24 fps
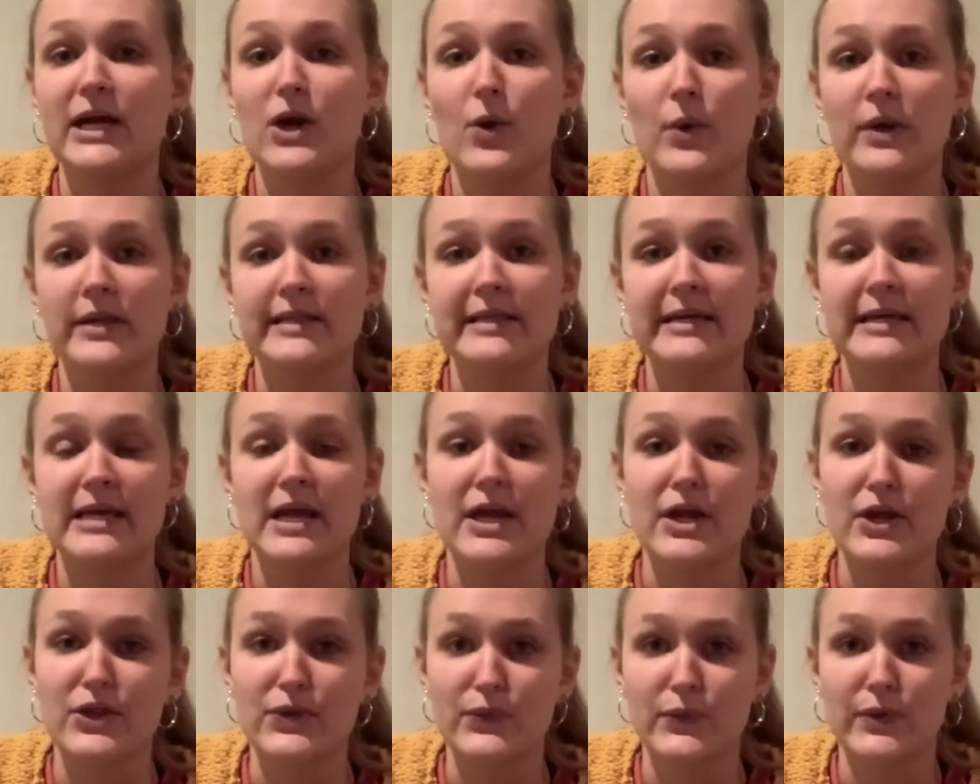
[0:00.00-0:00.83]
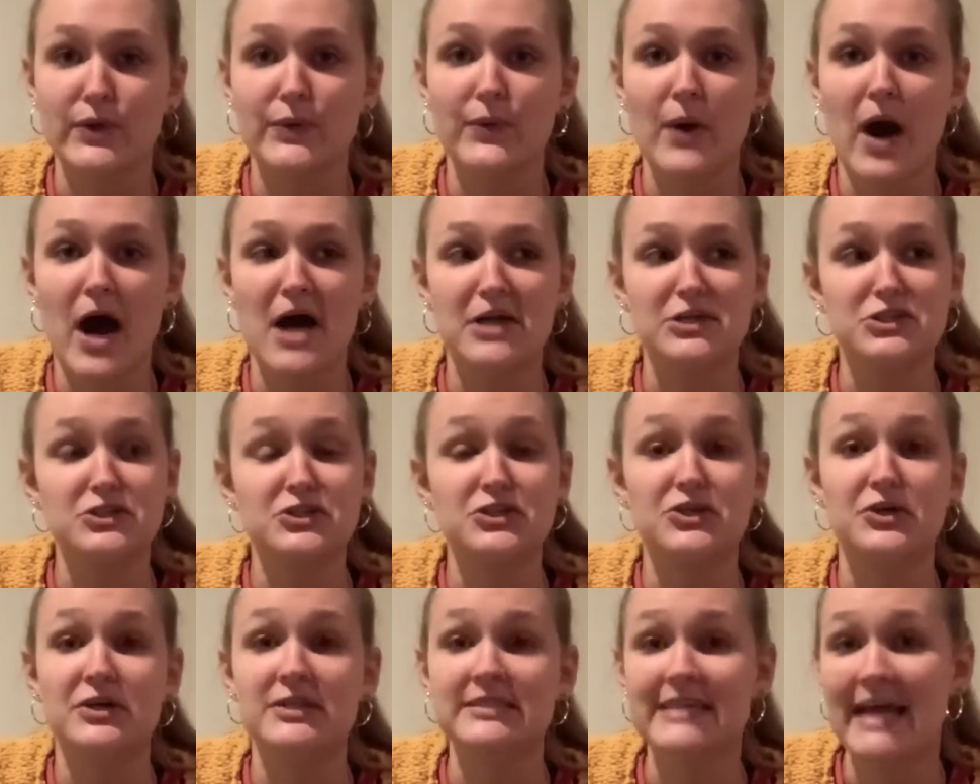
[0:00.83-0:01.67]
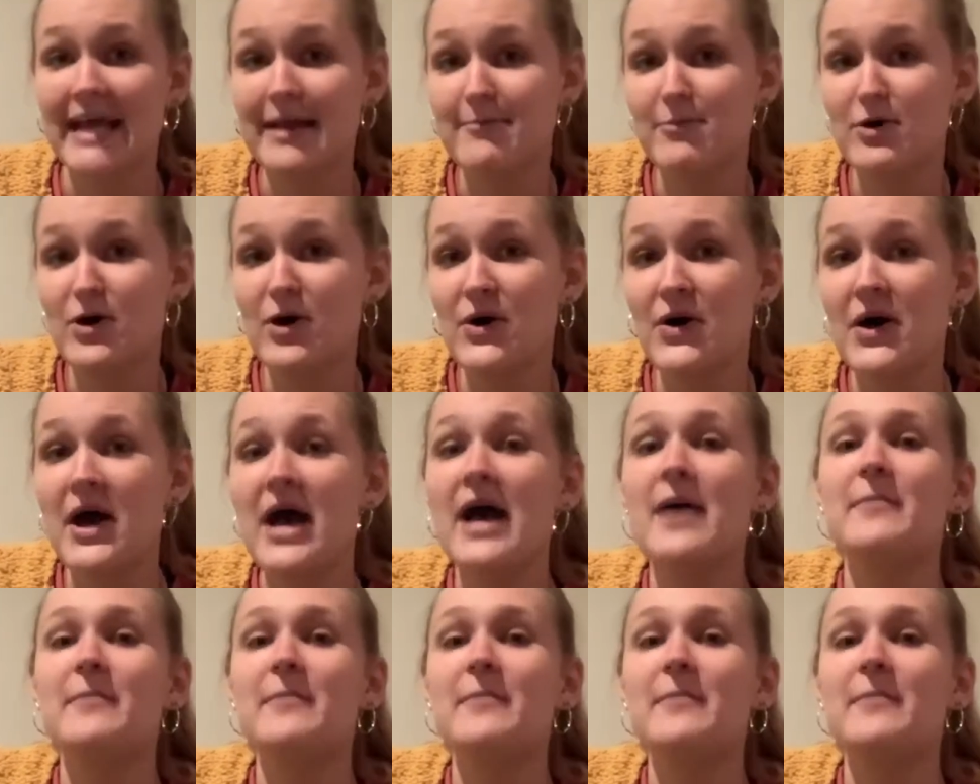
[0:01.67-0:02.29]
or leaking through onto your table